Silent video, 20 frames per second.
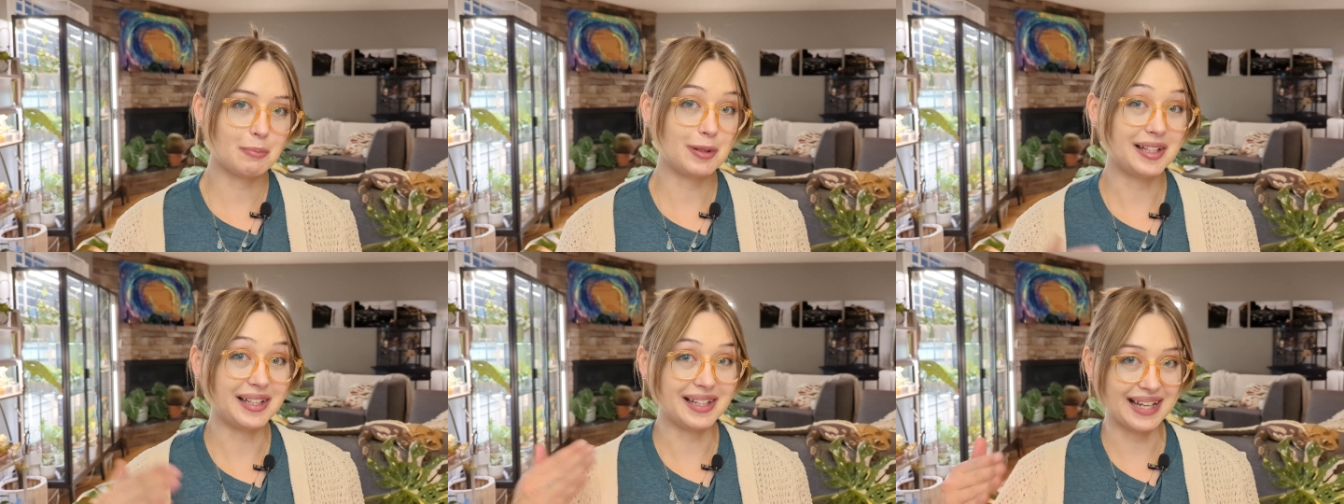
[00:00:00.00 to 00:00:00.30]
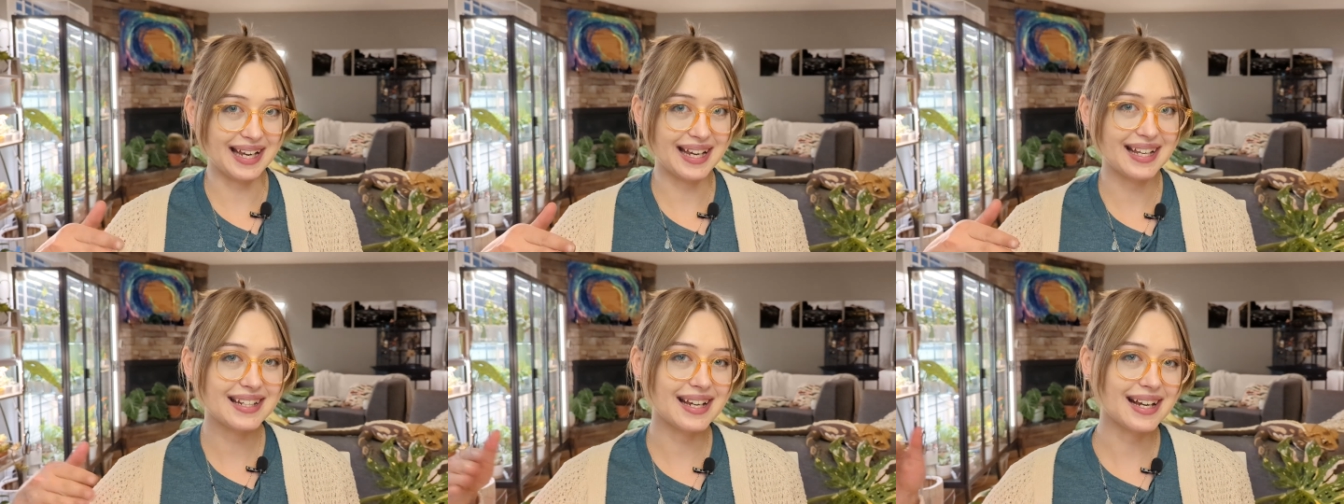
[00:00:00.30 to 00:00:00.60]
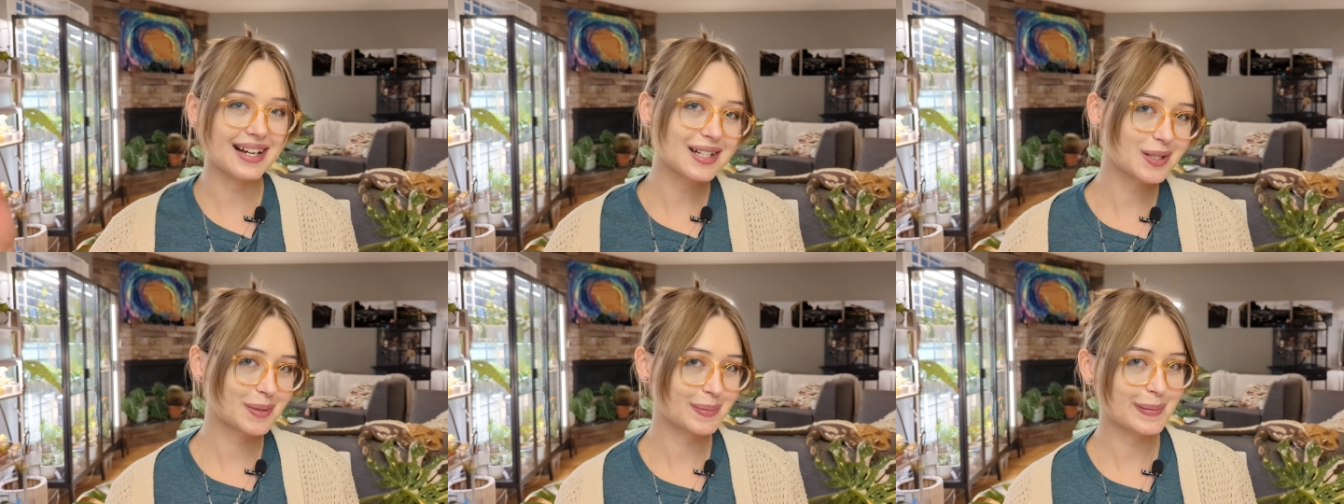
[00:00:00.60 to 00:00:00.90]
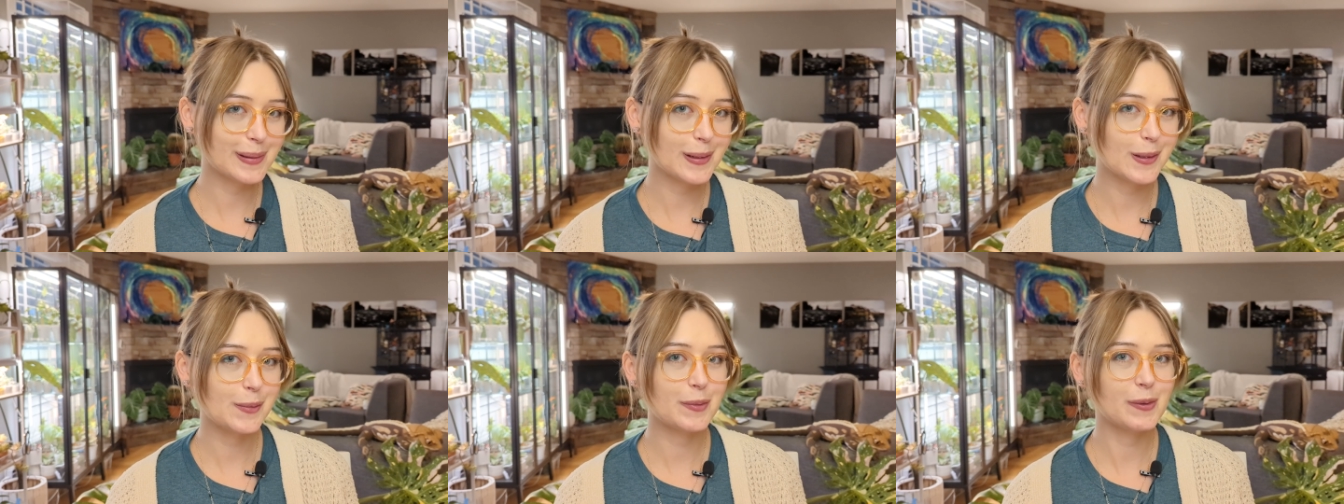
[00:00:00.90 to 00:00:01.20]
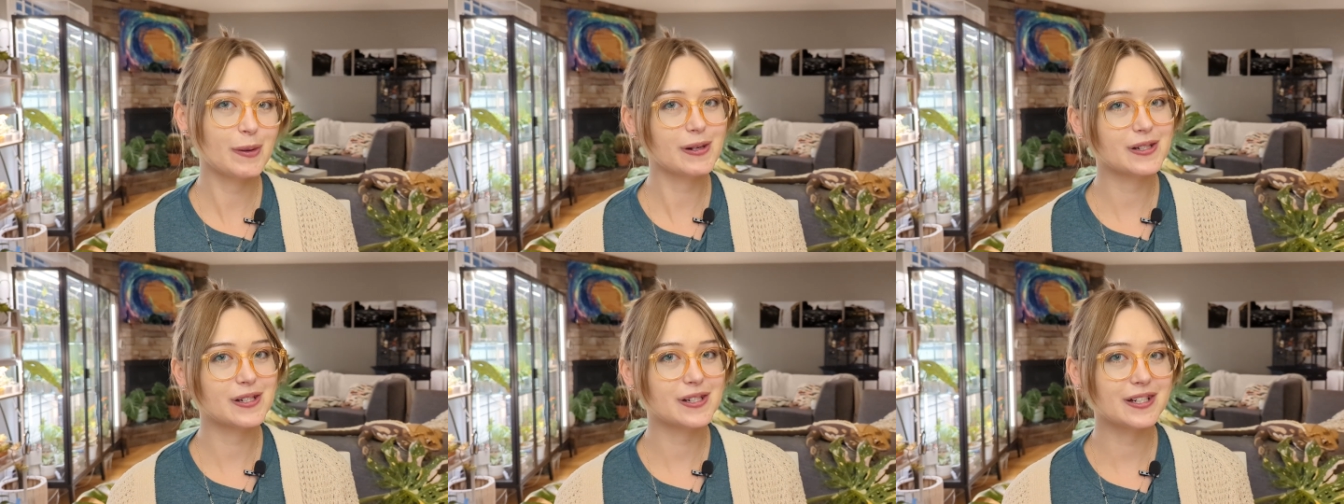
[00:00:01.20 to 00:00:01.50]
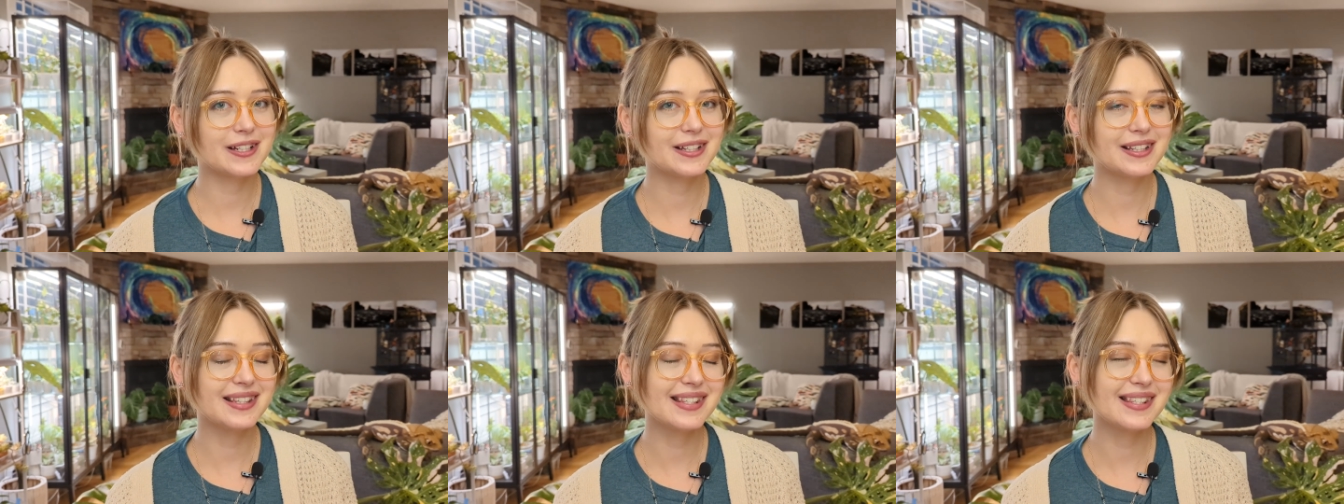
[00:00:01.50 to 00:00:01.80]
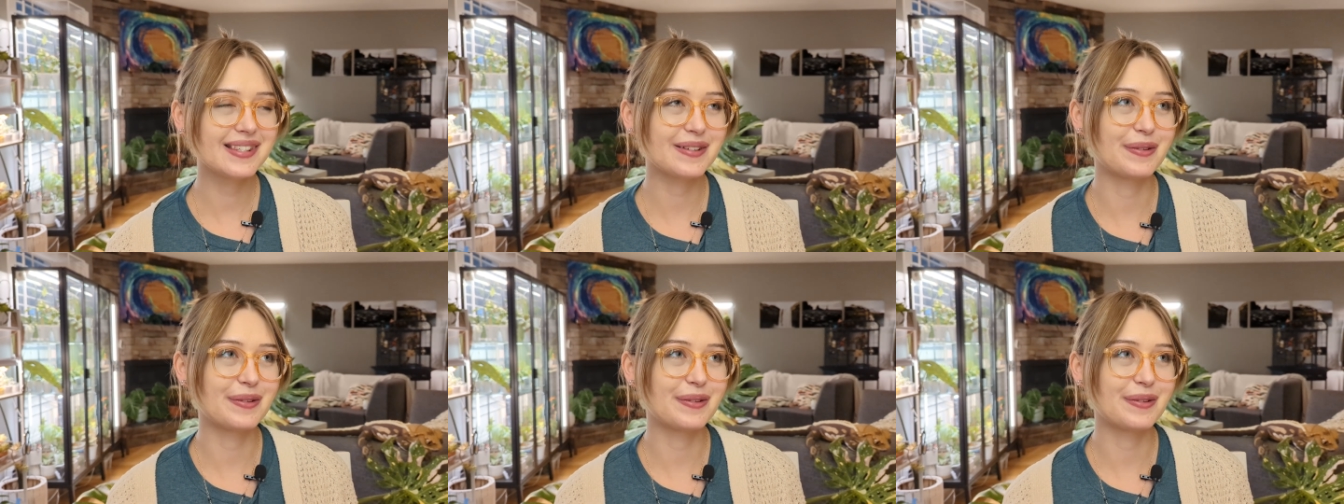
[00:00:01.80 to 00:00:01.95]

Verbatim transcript: plant expo portions.